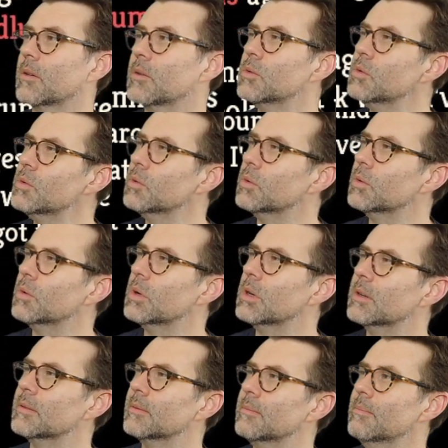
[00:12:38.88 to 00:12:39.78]
Ooh.
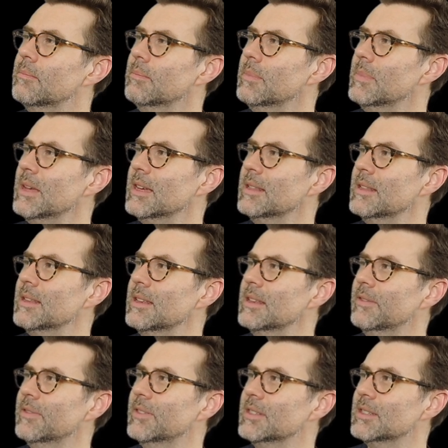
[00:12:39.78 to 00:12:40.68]

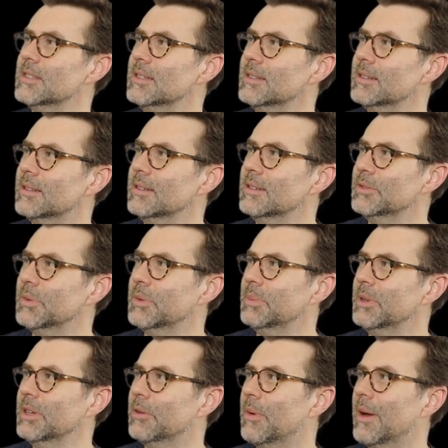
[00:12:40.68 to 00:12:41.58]
Magnificent! This will
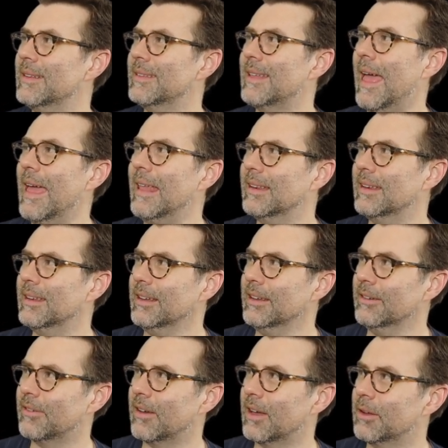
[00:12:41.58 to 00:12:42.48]
be quite handy
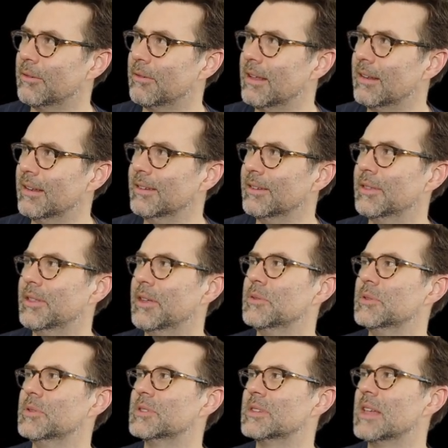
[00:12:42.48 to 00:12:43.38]
if I run into
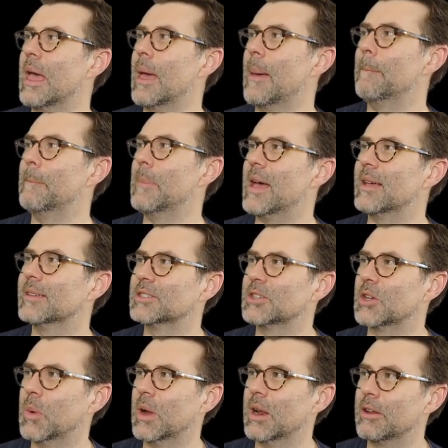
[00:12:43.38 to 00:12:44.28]
those
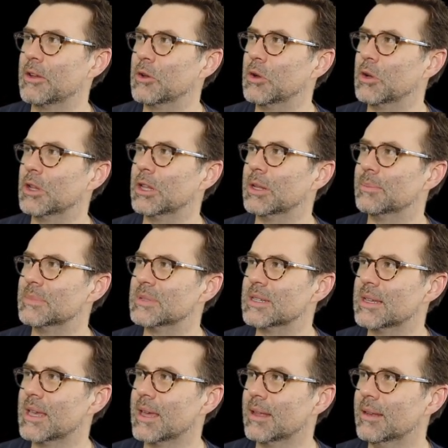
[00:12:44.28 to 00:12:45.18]
mask-wearing hoodlums
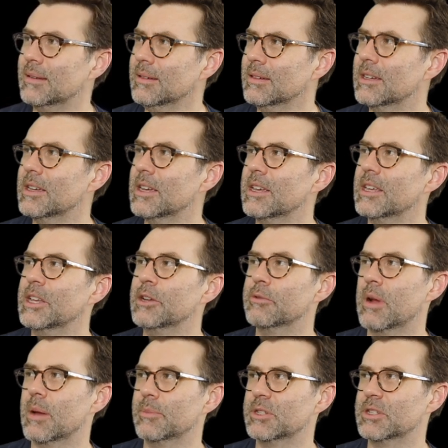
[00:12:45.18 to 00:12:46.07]
again. He
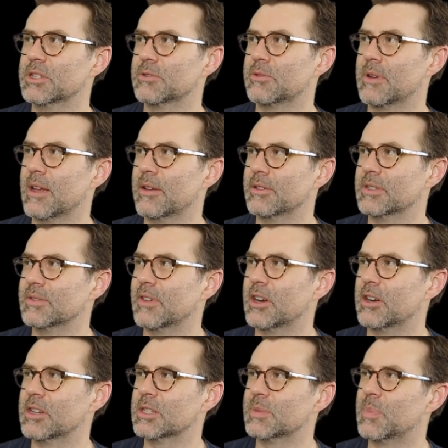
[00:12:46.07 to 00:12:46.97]
rummages around his
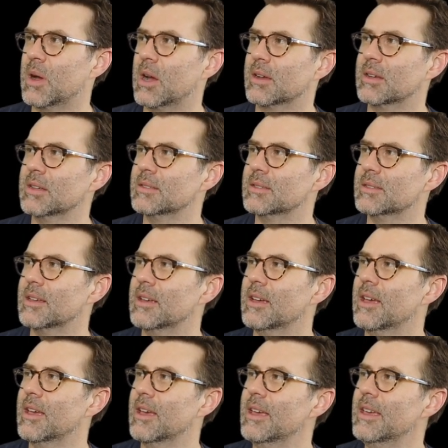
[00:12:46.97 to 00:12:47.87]
various pockets.
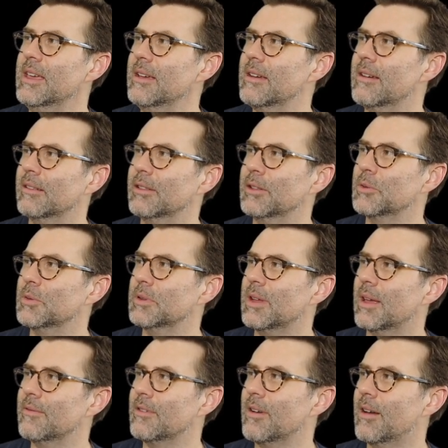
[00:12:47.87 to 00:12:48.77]
Here, look what
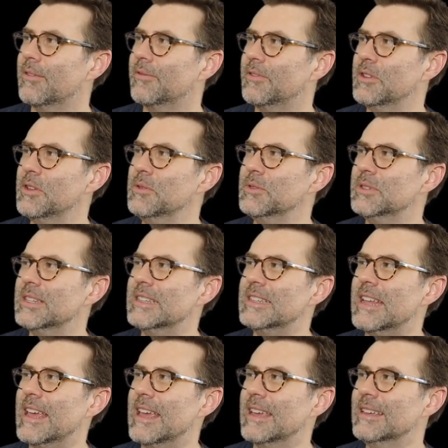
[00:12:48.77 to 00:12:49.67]
I've got for you
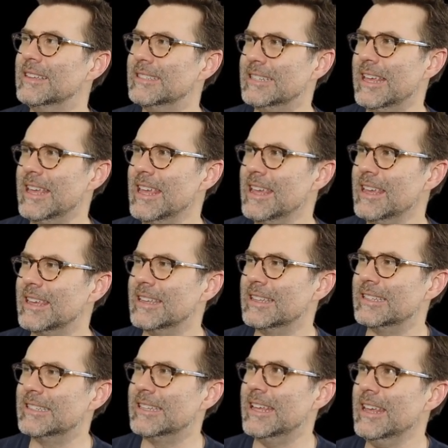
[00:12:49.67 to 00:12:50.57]
today. Take
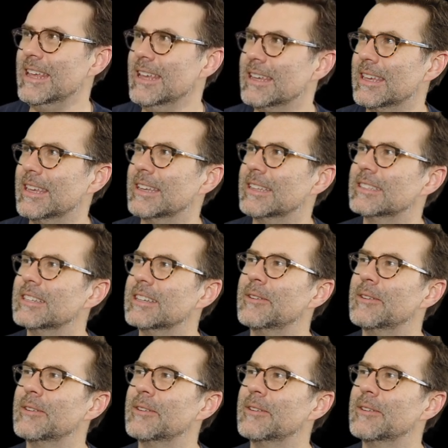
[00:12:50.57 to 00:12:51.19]
it, take it.